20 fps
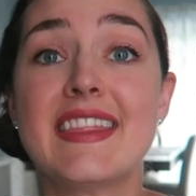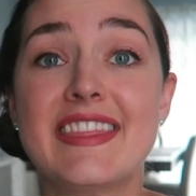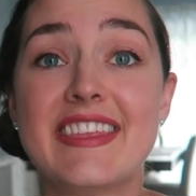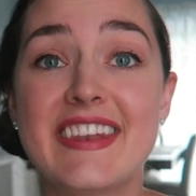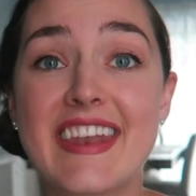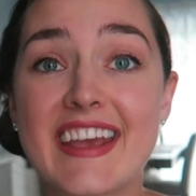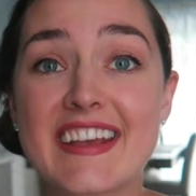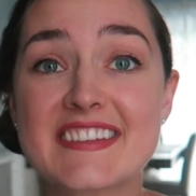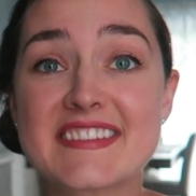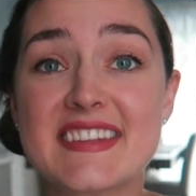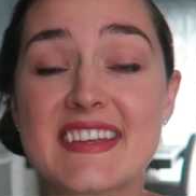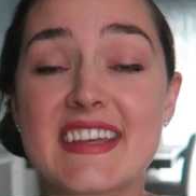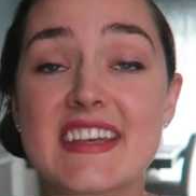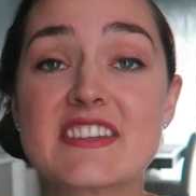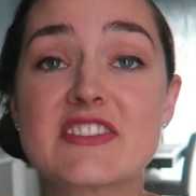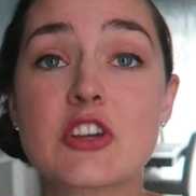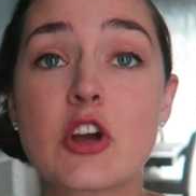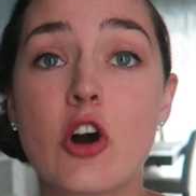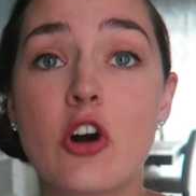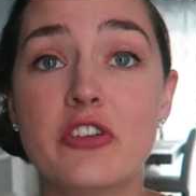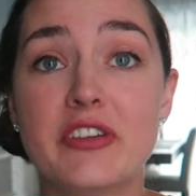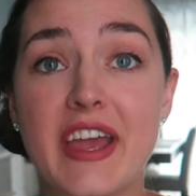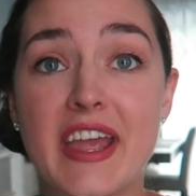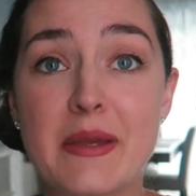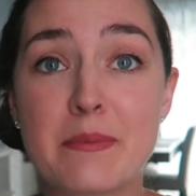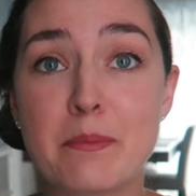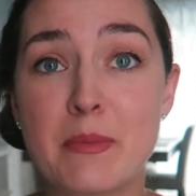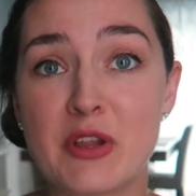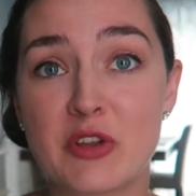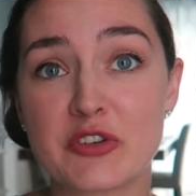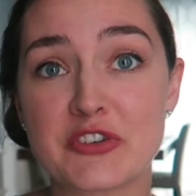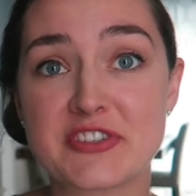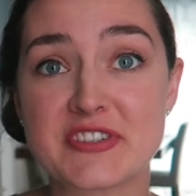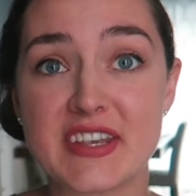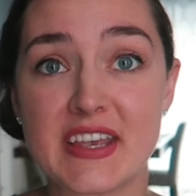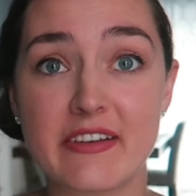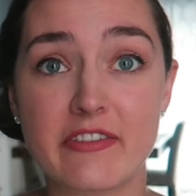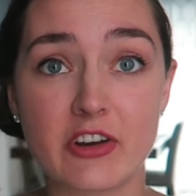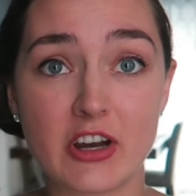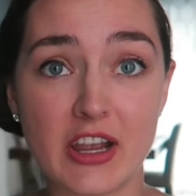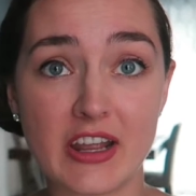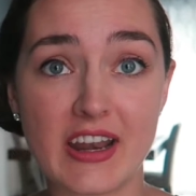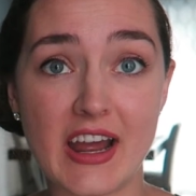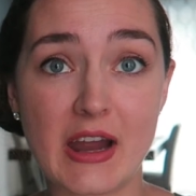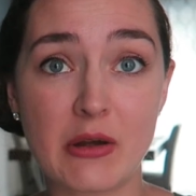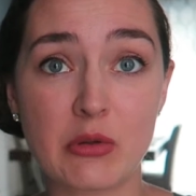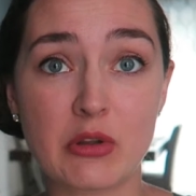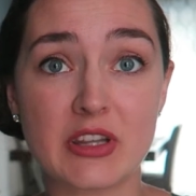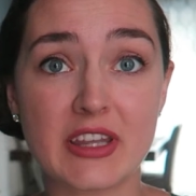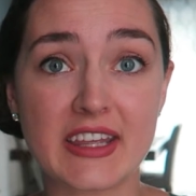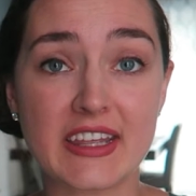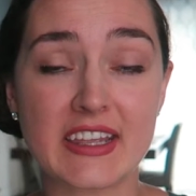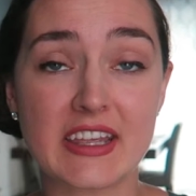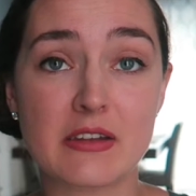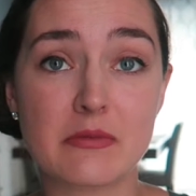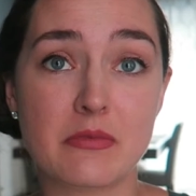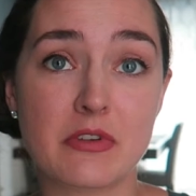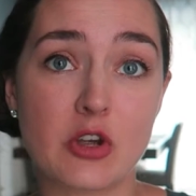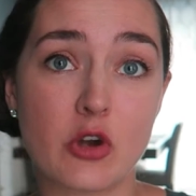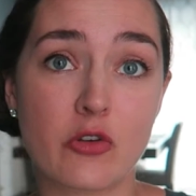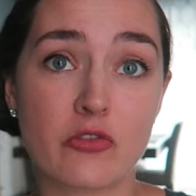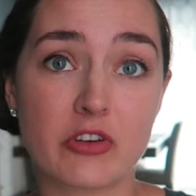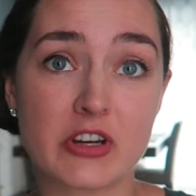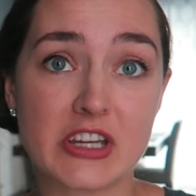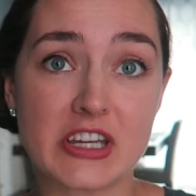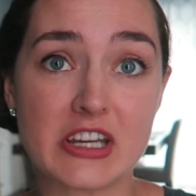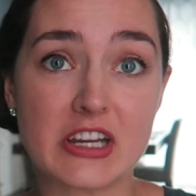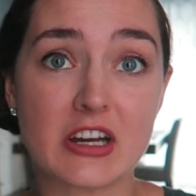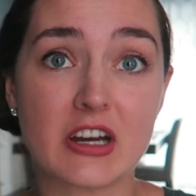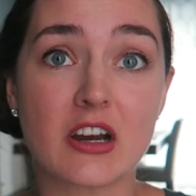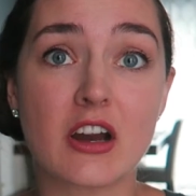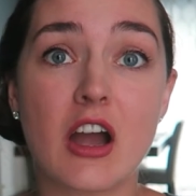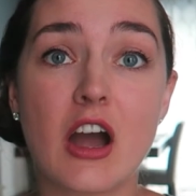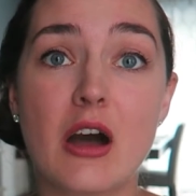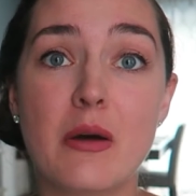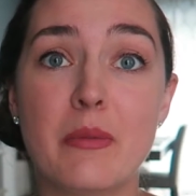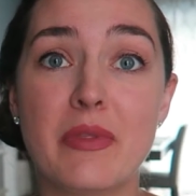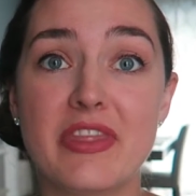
The next thing is called a milk saver, and I will link it over here.